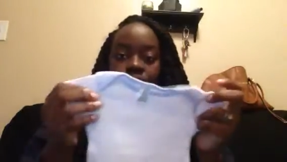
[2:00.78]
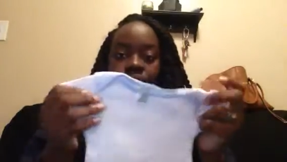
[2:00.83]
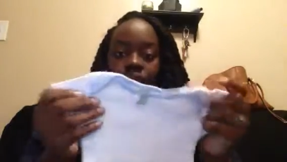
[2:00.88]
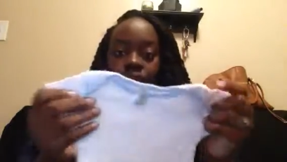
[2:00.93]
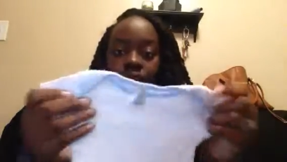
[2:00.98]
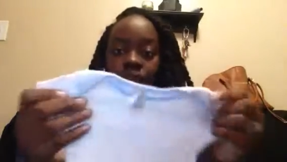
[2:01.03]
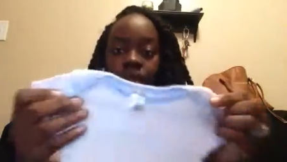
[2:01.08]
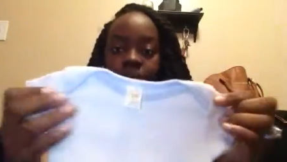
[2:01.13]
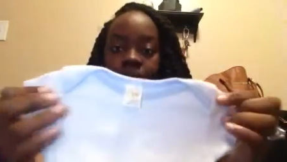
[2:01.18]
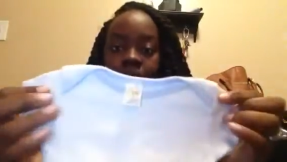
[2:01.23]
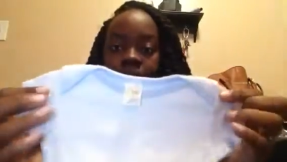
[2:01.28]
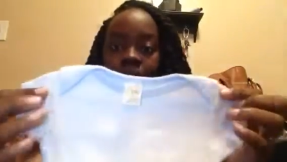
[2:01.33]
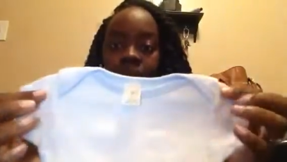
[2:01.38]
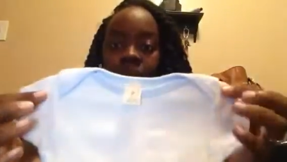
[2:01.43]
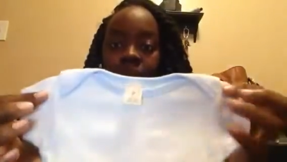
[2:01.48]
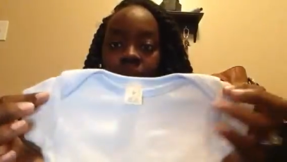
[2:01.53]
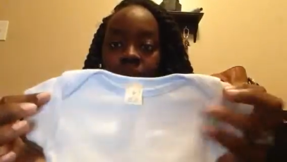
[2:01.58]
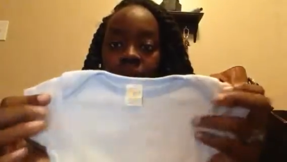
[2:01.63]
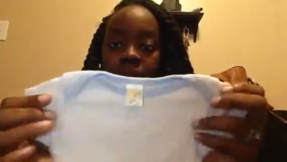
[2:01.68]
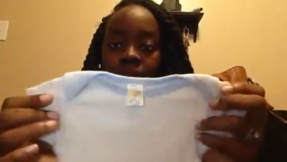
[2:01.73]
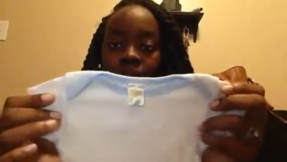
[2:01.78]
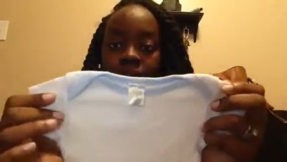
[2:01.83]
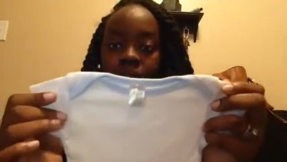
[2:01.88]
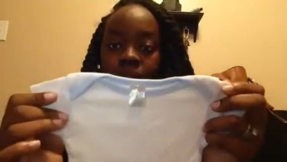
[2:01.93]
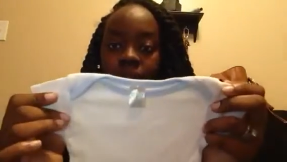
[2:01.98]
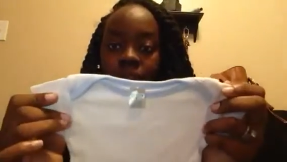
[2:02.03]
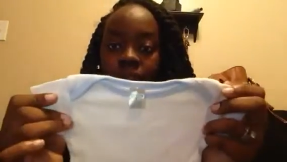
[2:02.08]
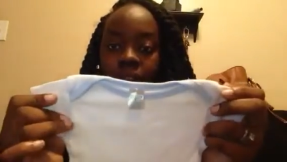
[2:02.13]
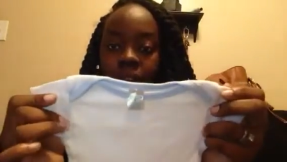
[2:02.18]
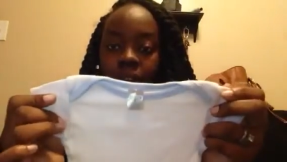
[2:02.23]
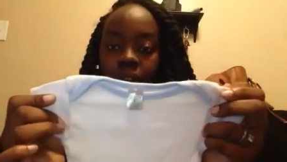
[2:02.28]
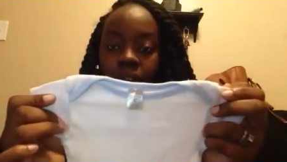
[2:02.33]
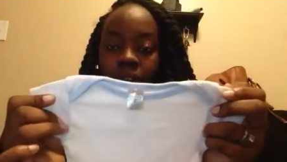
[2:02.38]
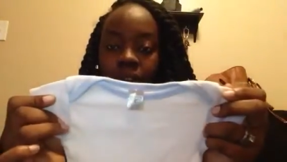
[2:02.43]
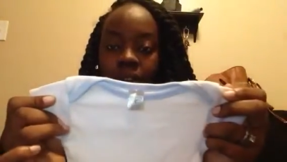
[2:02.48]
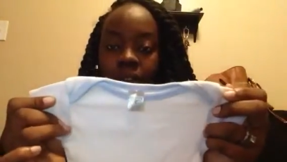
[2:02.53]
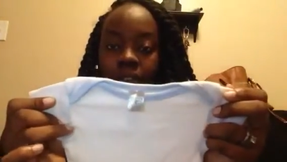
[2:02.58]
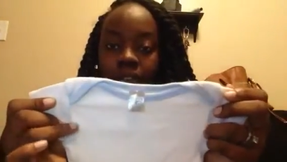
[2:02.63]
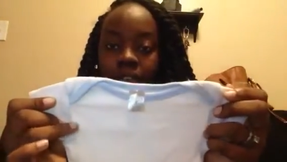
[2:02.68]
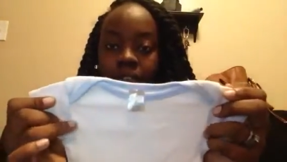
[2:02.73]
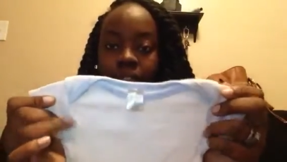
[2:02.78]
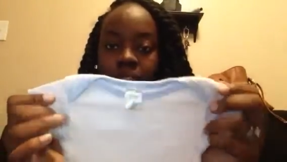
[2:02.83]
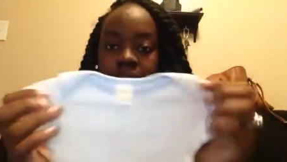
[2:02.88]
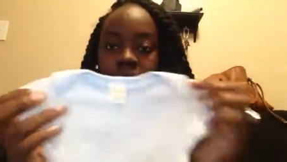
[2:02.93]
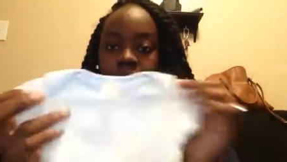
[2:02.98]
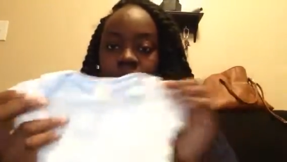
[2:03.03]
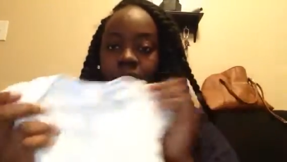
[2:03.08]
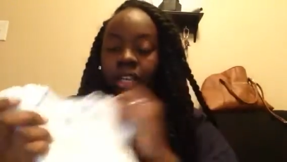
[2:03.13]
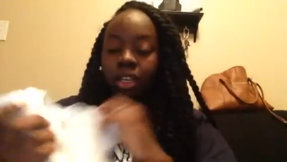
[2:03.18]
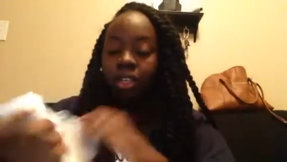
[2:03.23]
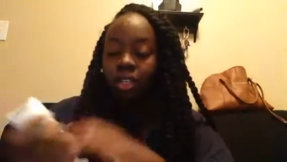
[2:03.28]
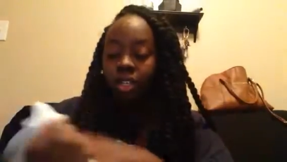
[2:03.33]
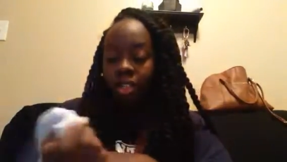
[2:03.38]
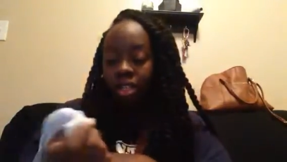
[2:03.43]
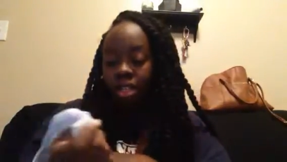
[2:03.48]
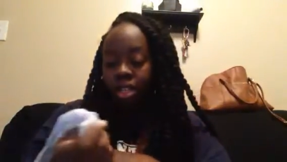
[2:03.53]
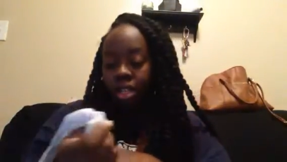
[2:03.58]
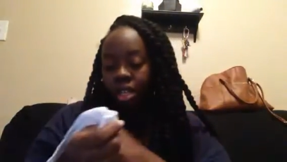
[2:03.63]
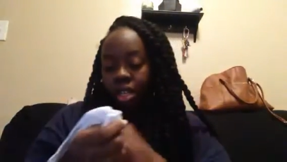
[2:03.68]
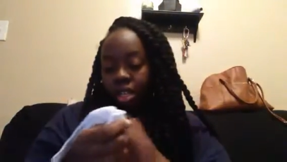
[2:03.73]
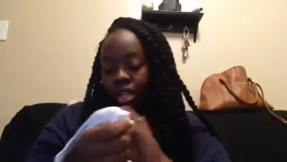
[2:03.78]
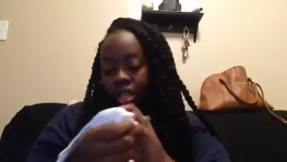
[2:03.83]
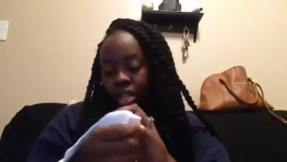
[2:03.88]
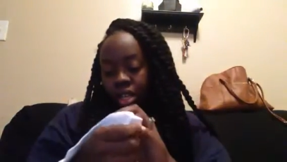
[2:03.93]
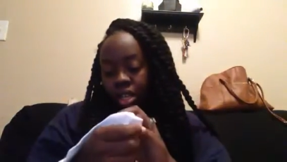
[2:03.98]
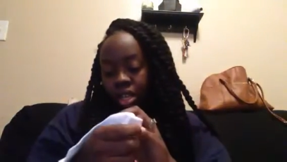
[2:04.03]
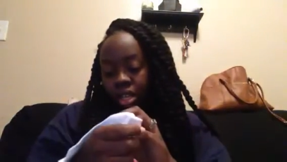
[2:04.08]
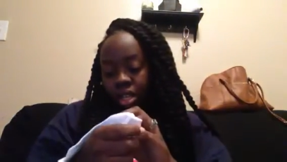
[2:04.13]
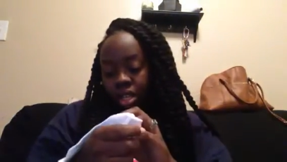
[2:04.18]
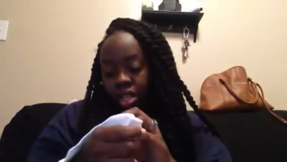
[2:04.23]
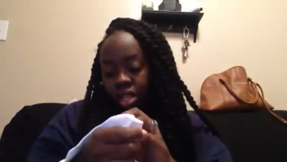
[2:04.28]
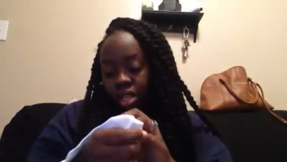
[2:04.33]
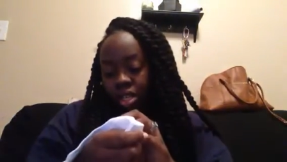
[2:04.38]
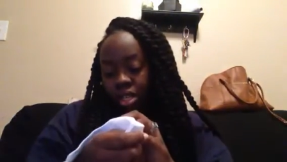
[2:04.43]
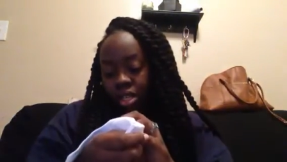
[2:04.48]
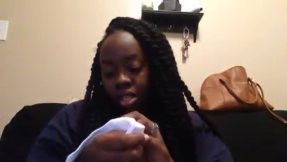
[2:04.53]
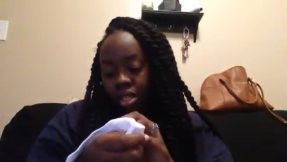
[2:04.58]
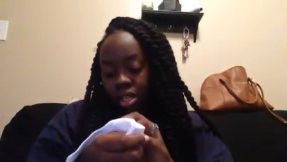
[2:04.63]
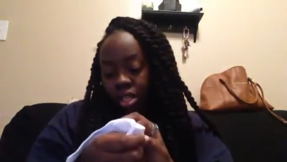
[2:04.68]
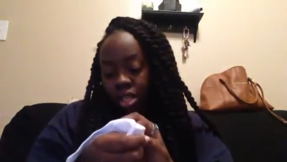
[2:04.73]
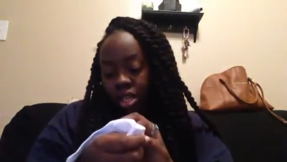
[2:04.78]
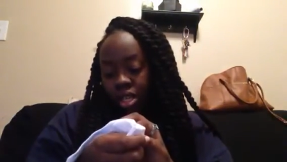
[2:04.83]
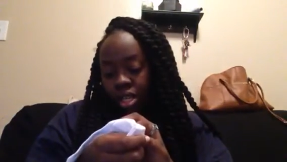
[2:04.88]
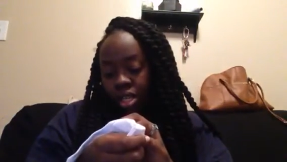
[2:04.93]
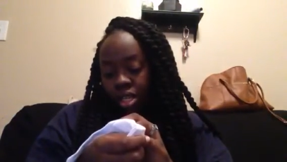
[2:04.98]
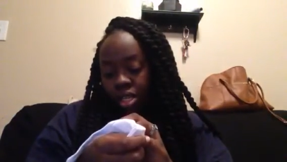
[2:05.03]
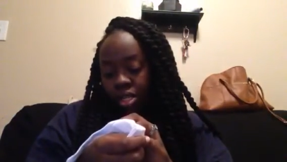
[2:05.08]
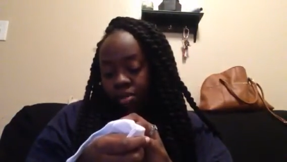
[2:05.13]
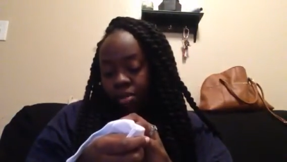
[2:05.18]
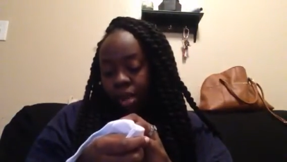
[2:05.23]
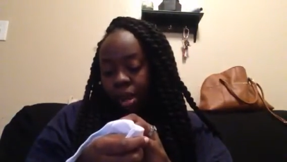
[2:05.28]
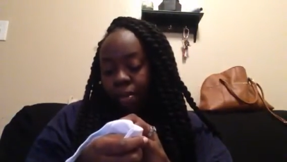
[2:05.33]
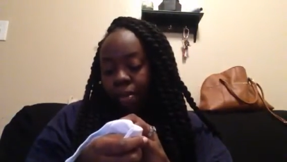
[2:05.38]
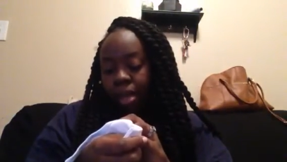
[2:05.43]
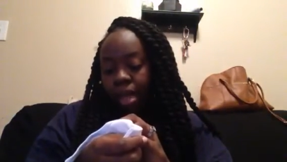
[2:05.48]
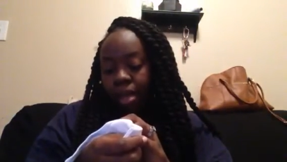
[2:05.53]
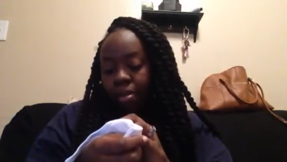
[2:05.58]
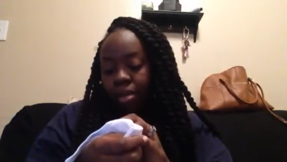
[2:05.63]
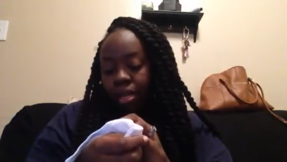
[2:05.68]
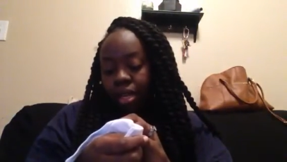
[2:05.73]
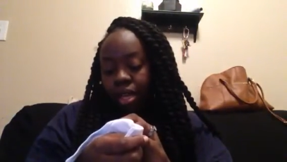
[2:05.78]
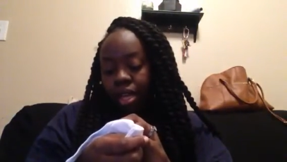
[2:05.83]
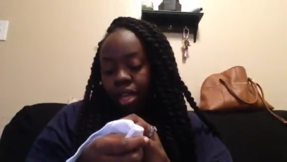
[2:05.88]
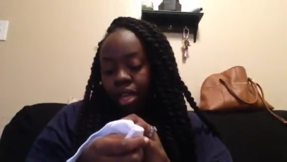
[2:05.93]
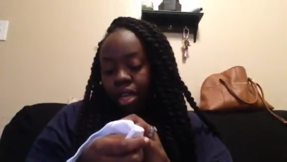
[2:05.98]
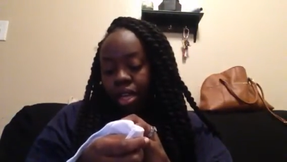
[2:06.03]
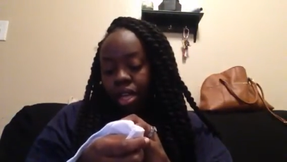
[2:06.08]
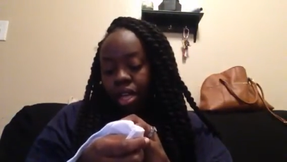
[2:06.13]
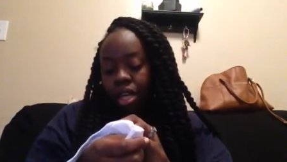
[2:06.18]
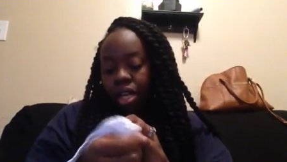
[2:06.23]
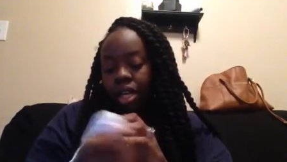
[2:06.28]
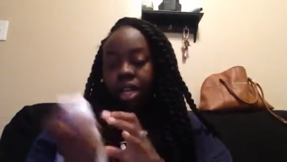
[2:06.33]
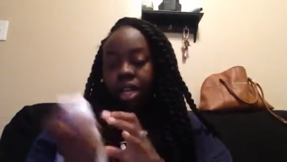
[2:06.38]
trimmed in light blue. I don't know if you can tell. This is by Baby Gear,